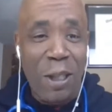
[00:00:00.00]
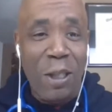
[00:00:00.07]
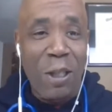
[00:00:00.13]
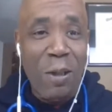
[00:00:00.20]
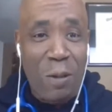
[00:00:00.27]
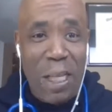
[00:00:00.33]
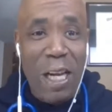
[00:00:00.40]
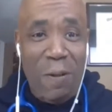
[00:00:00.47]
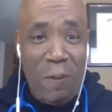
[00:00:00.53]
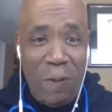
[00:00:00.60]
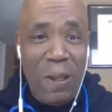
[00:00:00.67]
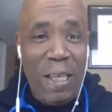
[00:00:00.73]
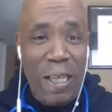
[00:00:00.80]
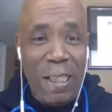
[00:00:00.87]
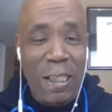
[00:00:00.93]
You
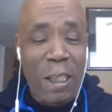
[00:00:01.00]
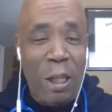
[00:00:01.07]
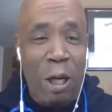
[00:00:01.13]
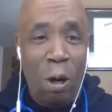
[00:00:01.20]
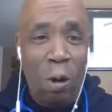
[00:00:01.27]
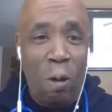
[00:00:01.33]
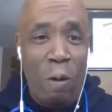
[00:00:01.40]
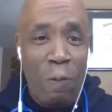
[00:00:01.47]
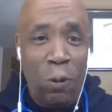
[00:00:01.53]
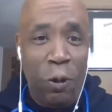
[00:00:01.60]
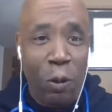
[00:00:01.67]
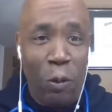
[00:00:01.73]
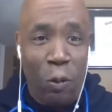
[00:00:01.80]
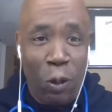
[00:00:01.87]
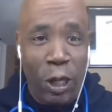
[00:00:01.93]
definitely need to know if
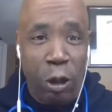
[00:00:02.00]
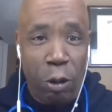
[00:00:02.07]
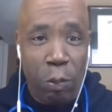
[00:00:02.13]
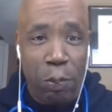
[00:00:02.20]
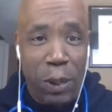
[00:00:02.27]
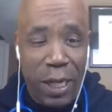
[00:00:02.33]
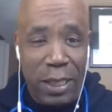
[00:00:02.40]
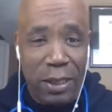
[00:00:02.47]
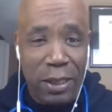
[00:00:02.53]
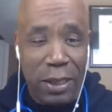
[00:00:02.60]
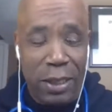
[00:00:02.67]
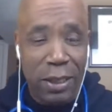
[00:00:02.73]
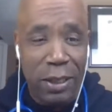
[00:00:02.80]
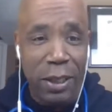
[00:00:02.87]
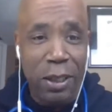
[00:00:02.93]
you're a renal
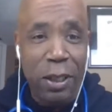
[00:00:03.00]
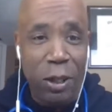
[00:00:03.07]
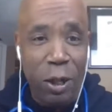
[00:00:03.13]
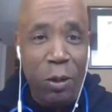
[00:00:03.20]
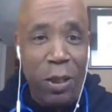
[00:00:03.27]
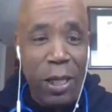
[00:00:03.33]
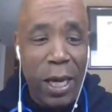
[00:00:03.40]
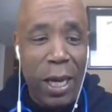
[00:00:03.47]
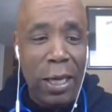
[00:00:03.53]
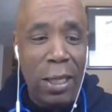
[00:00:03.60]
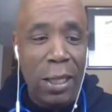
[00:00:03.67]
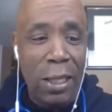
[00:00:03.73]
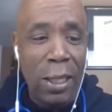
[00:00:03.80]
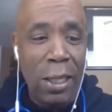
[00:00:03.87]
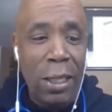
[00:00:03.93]
patient,
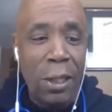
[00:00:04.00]
okay?